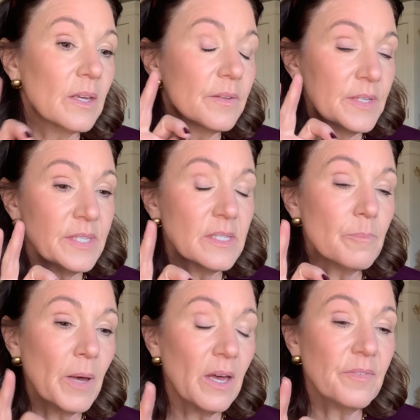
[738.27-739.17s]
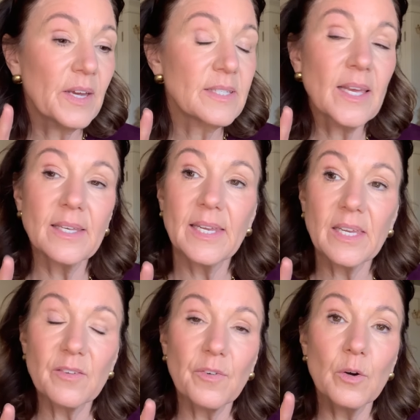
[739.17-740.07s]
This is a perfect
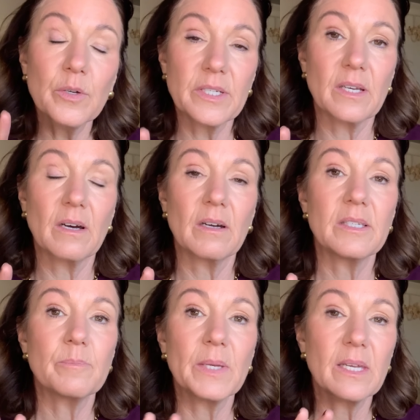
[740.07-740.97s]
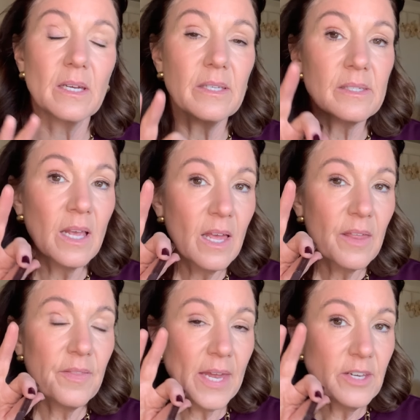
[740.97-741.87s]
technique for hooded eyes because
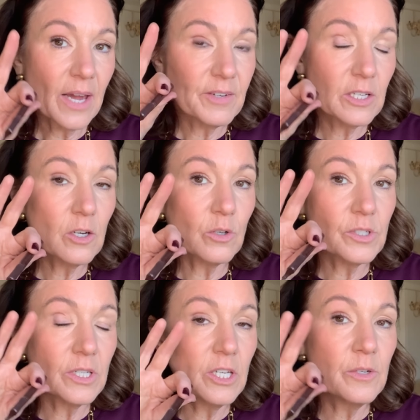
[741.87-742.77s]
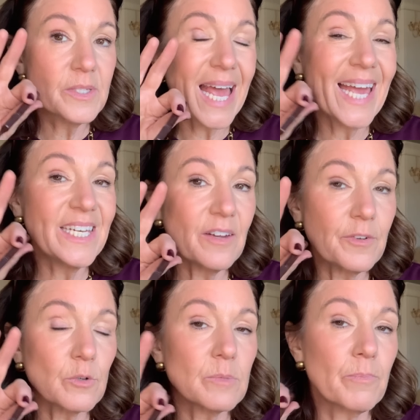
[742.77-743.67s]
then you haven't got to use any of
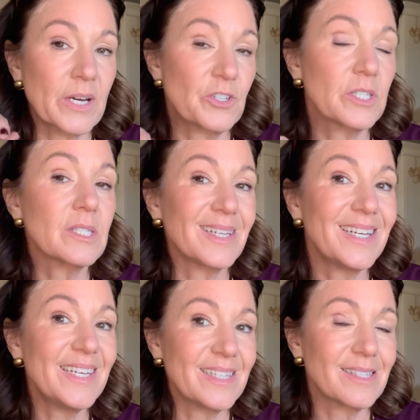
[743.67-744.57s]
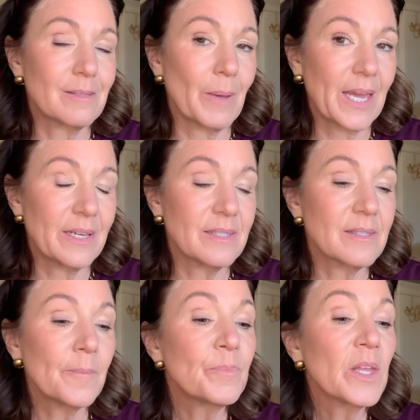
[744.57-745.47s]
your precious lid space.
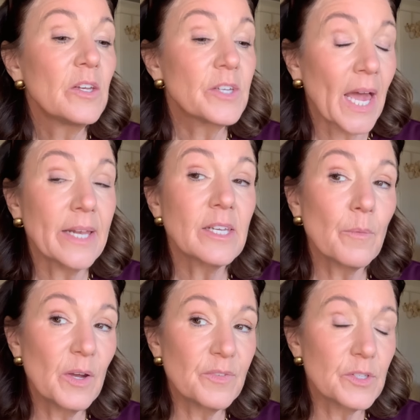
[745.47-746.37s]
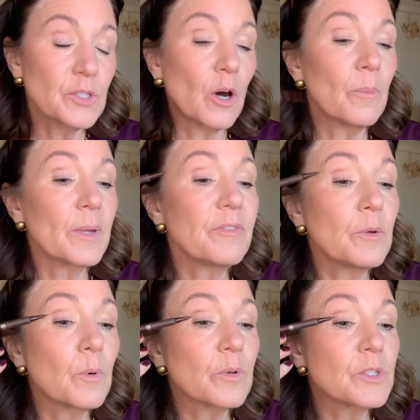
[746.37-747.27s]
You can go over the top if you
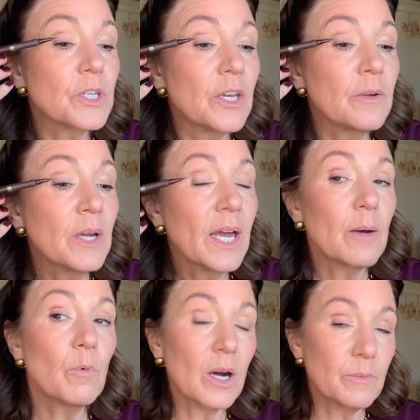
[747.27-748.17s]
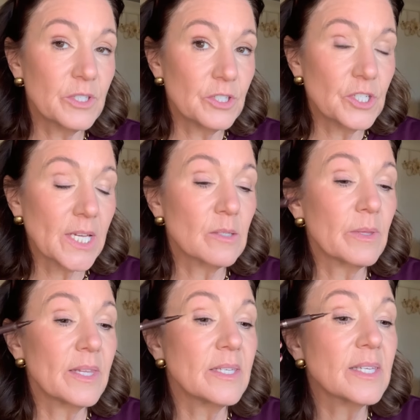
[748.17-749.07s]
want to, and what I would suggest with
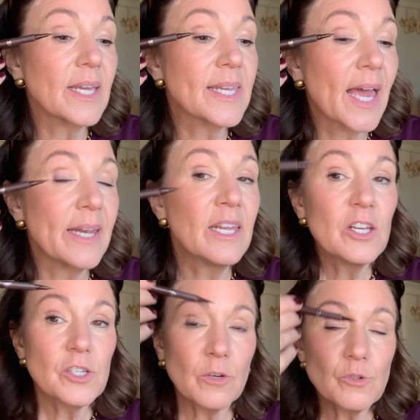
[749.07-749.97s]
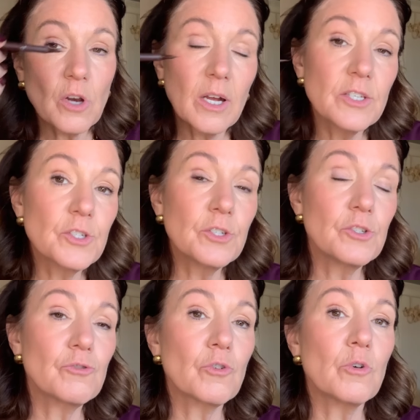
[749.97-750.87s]
this, again, don't try and
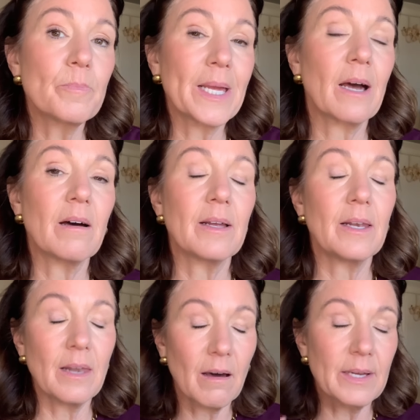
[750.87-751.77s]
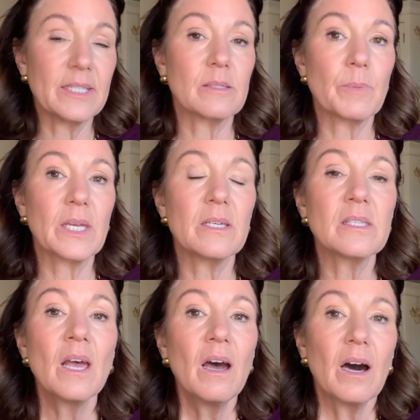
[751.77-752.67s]
draw big lines, because
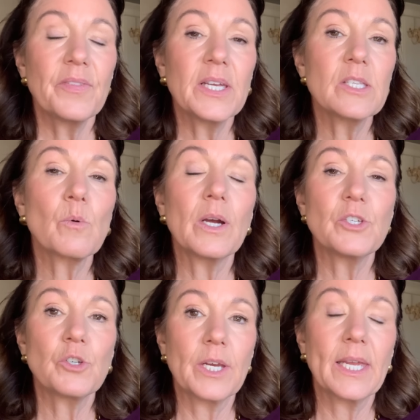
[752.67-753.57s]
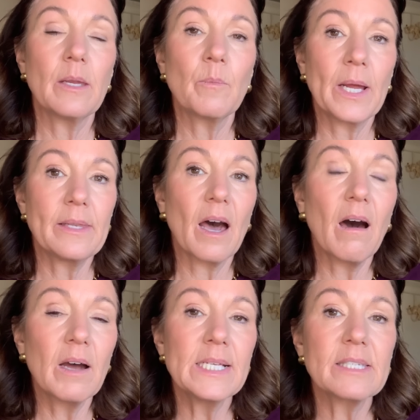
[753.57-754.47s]
I think it's quite tricky when the
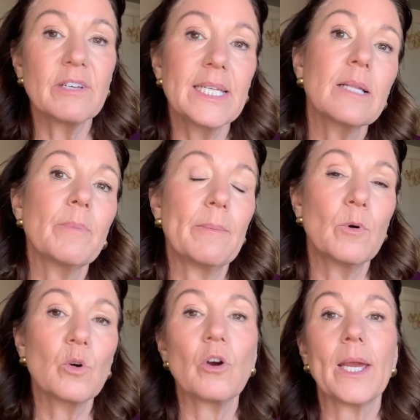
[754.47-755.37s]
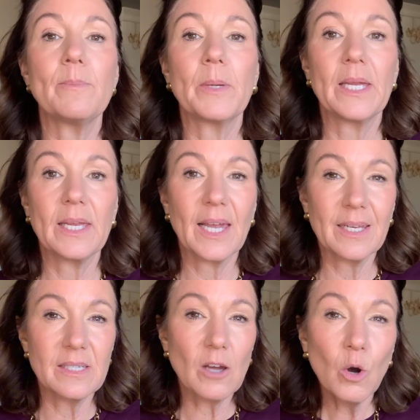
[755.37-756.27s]
eyes are a little bit more crepey
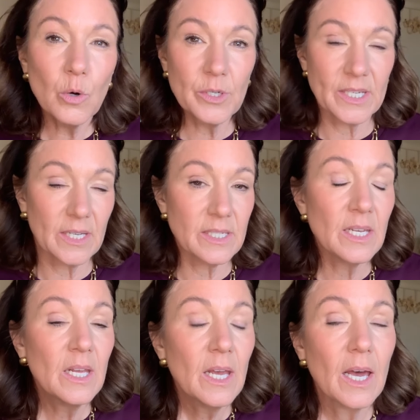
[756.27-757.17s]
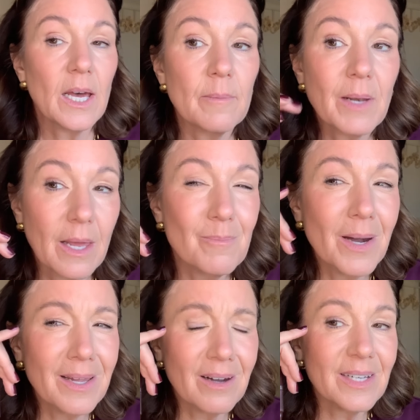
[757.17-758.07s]
and hooded, like
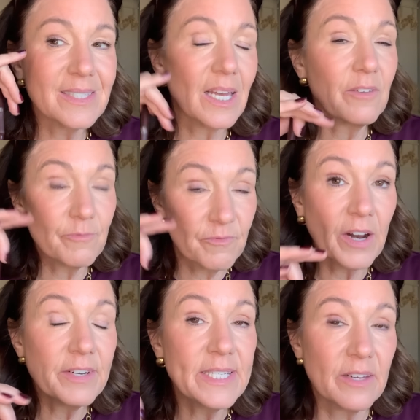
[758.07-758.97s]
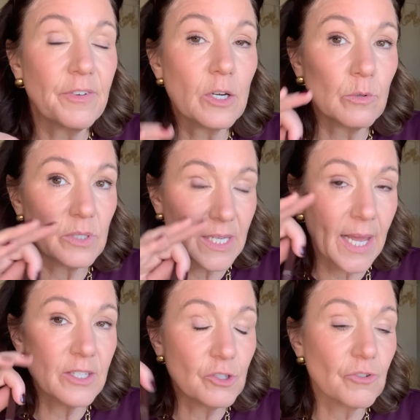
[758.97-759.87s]
my eyes are very difficult to get
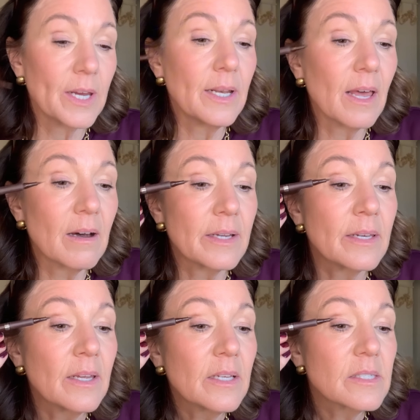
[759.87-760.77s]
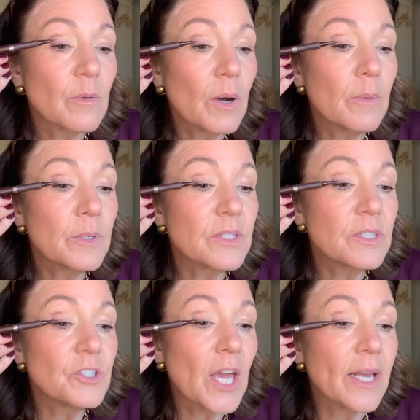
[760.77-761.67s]
a straight line. So I would
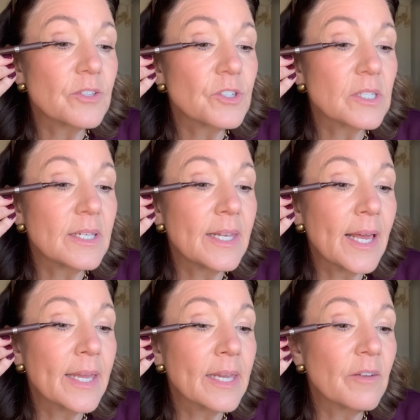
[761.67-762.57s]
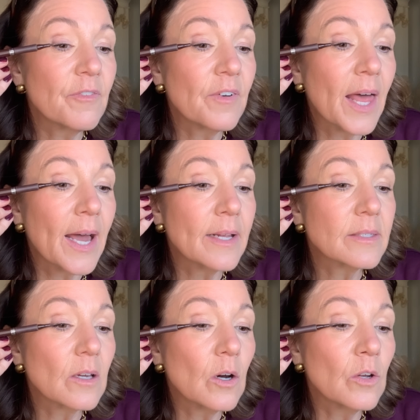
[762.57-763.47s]
suggest just laying it flat
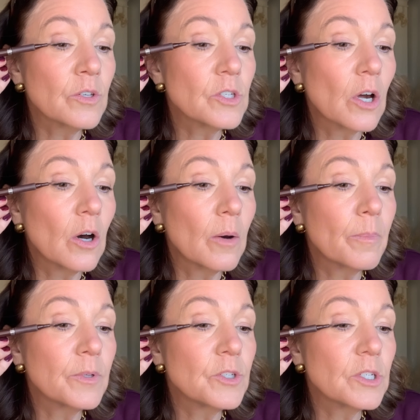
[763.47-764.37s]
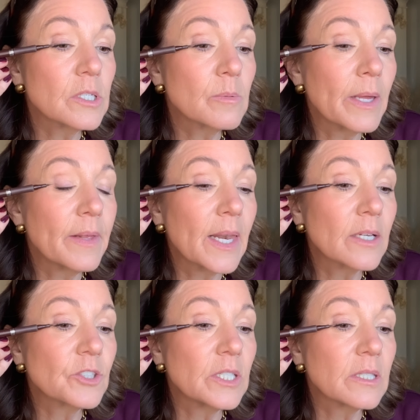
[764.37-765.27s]
on top, just where the
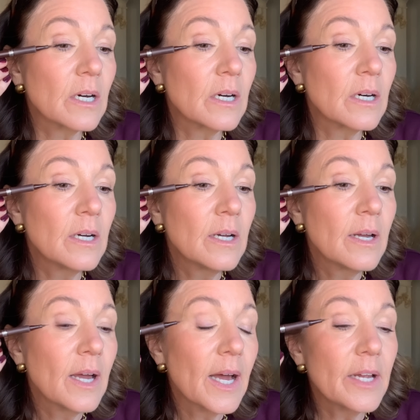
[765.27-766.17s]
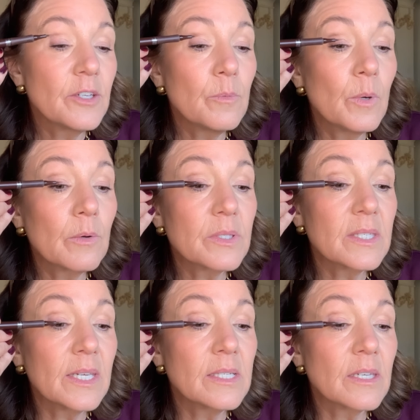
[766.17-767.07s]
lashes are, and you will
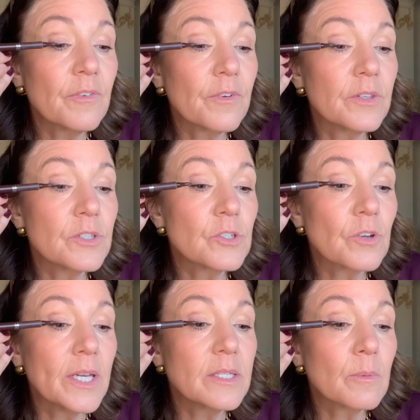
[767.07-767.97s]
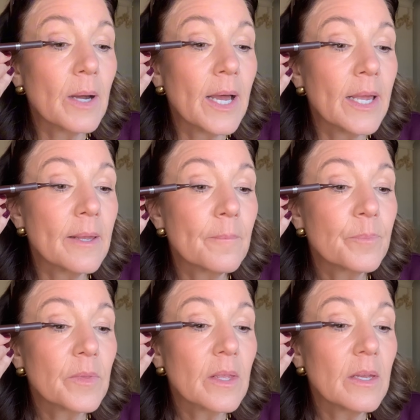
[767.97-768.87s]
see a difference straight away.
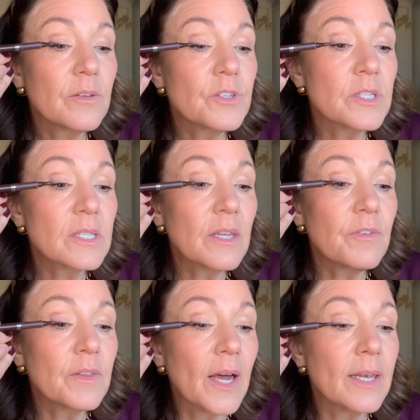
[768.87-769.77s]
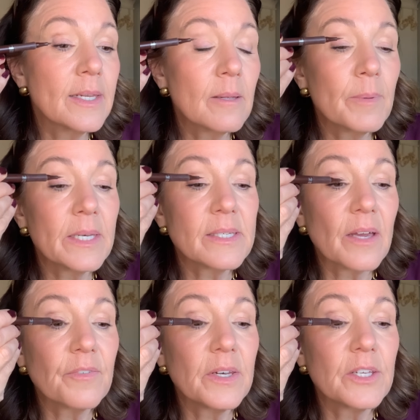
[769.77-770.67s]
Just give you that little bit of
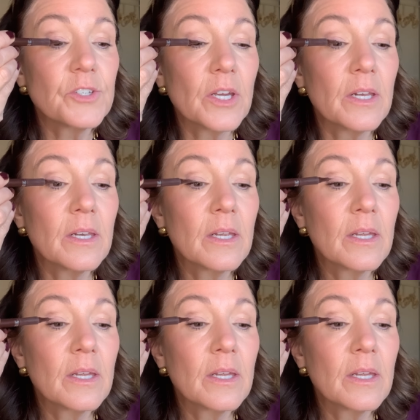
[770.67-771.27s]
definition.